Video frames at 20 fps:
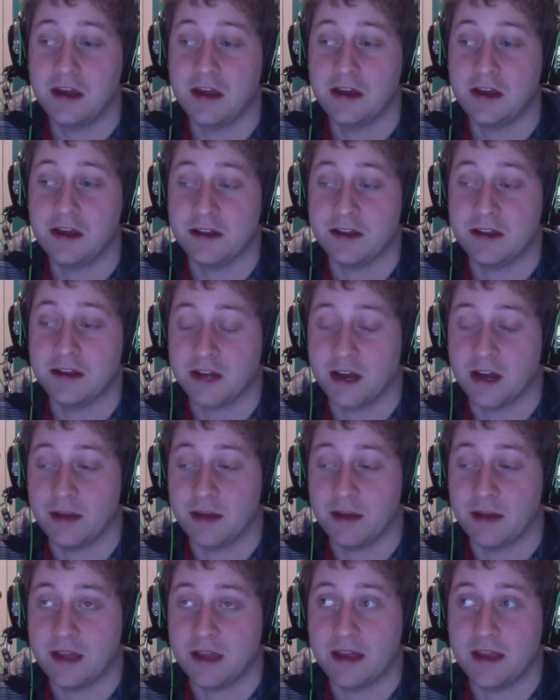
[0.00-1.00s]
at
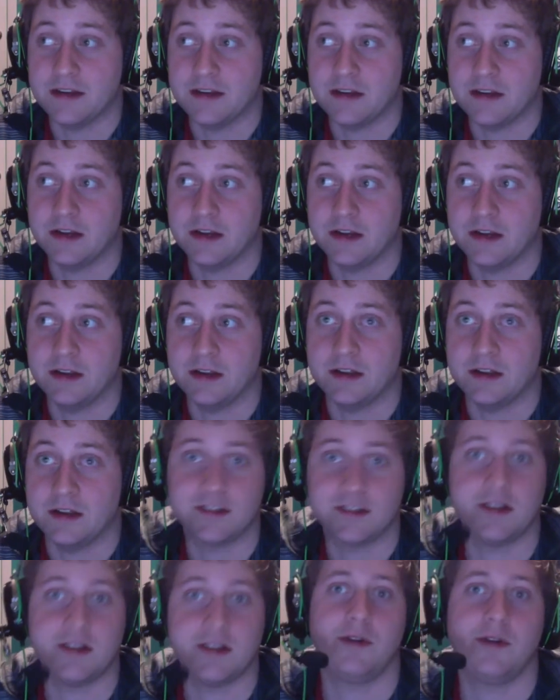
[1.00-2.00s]
times, and
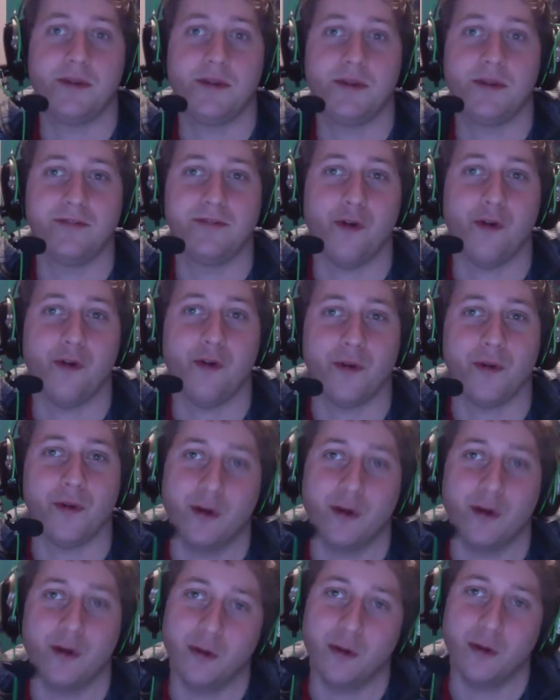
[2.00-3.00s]
that's not what I'm looking for when I
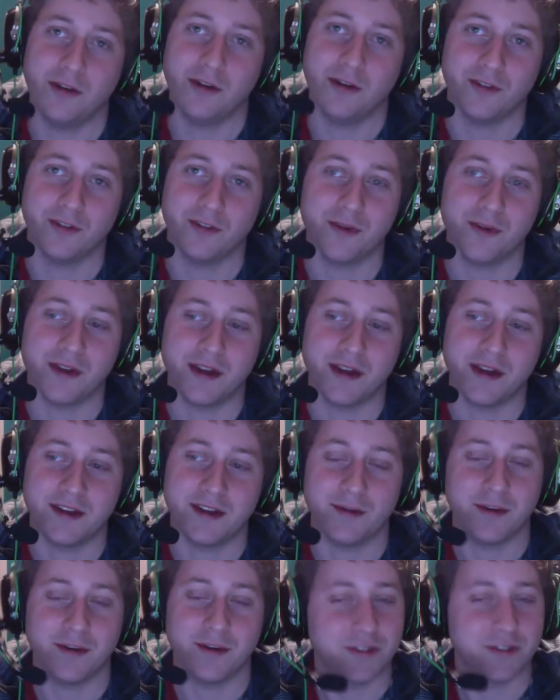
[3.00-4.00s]
go away for the weekend. I
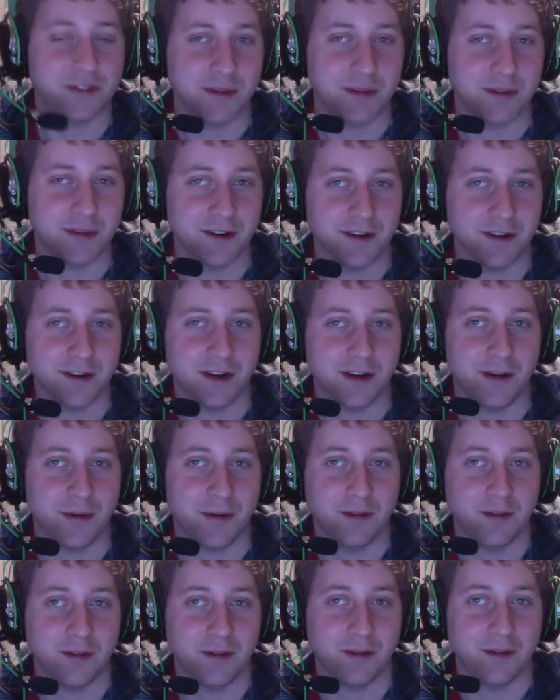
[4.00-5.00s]
want to drink a beer. I
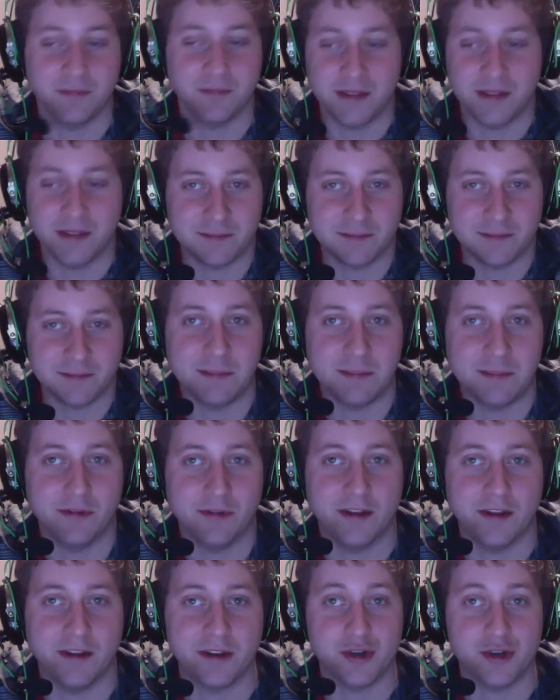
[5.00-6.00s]
want to meet some people
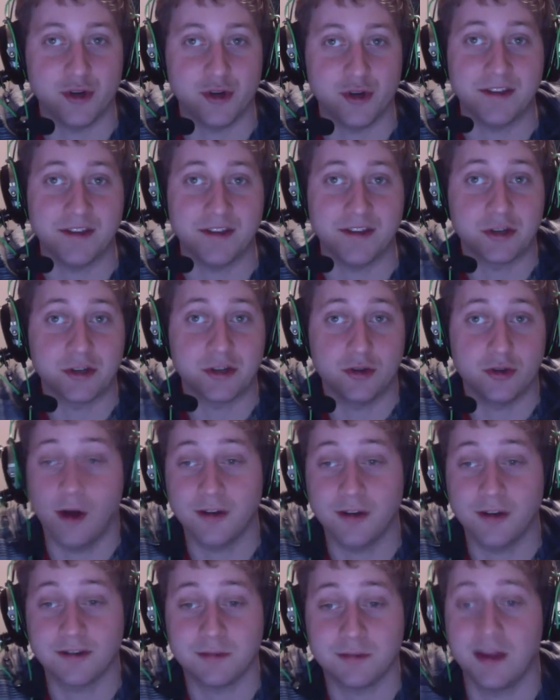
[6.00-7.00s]
that enjoy this
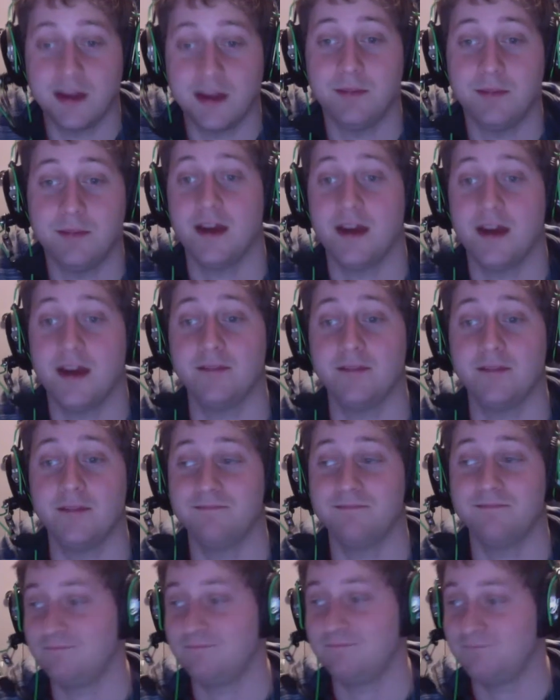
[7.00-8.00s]
awesome game that
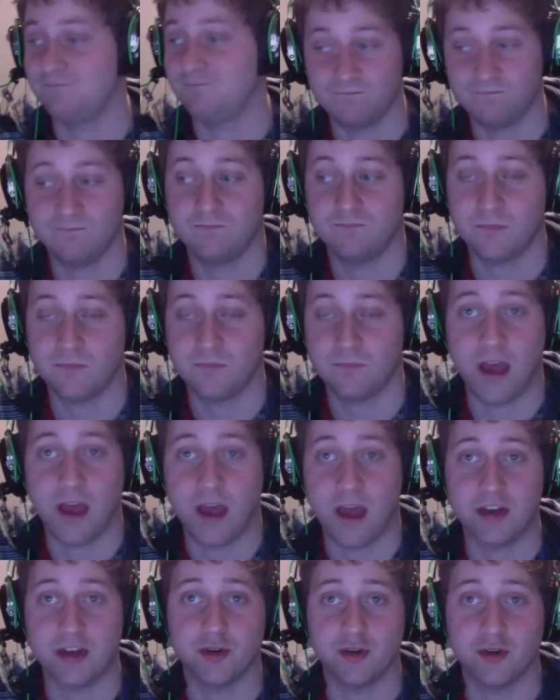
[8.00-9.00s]
I
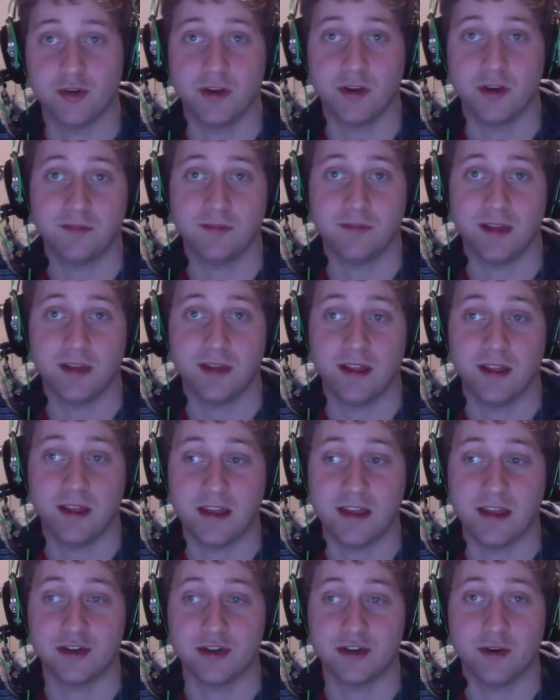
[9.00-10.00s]
enjoy and they
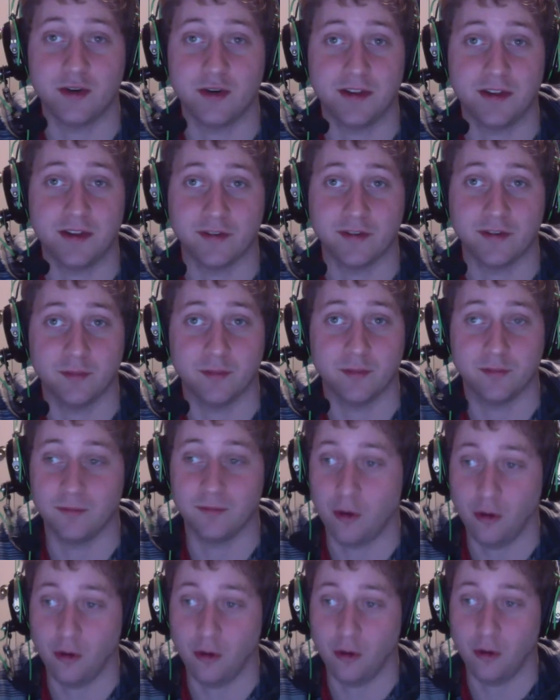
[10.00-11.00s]
enjoy, and they're from
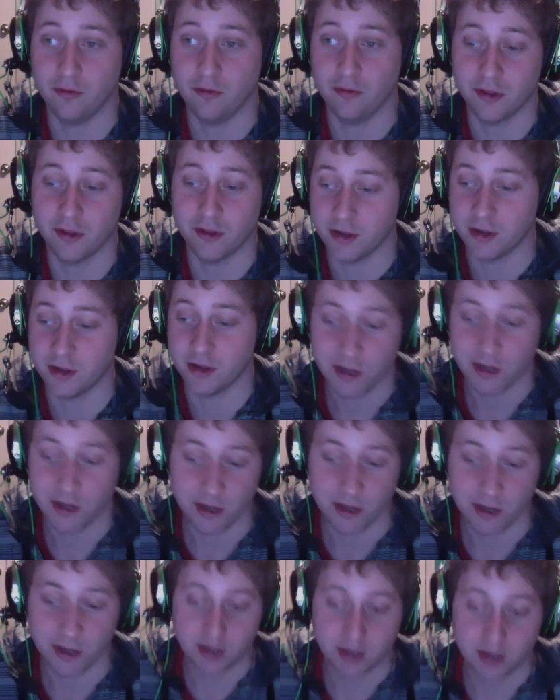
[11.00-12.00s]
all over the,
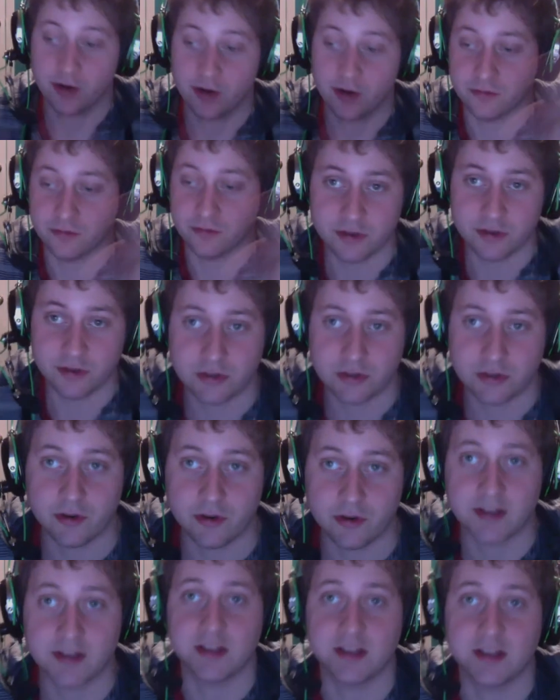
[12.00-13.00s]
you know,
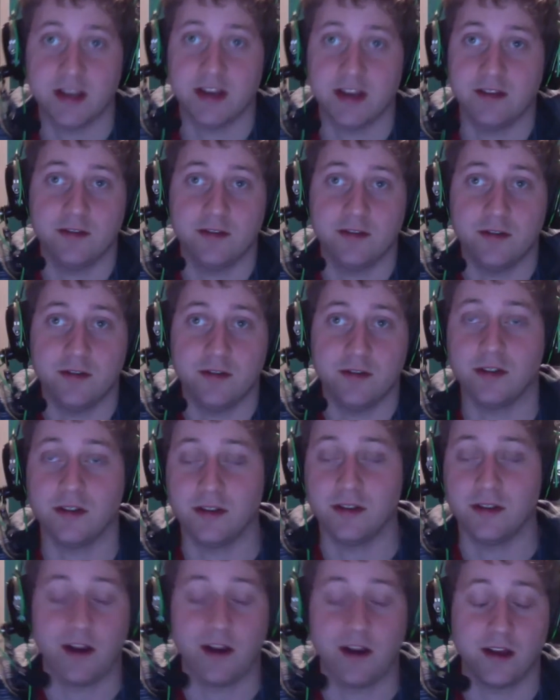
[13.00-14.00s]
tri-state New England
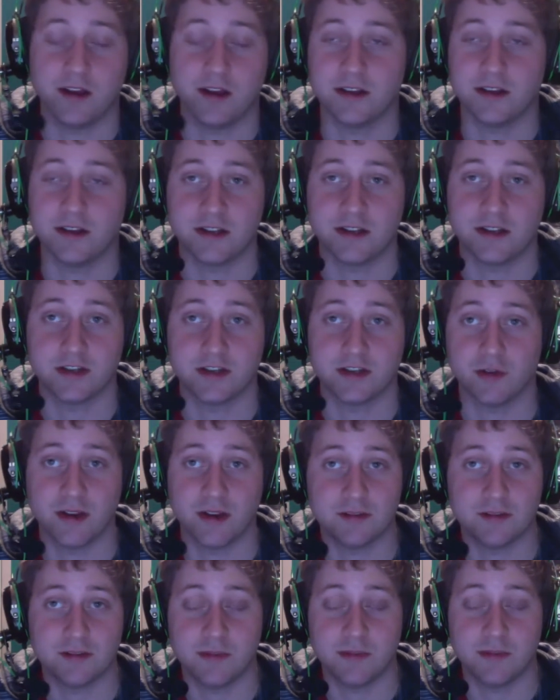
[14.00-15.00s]
area. It's
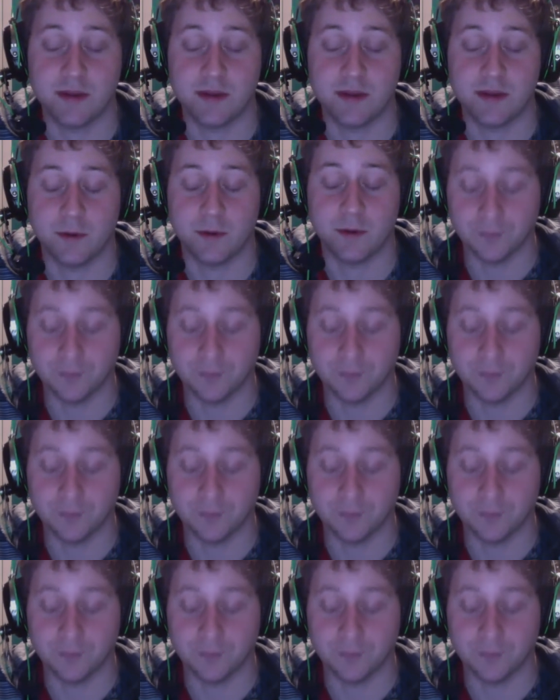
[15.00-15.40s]
great to meet people.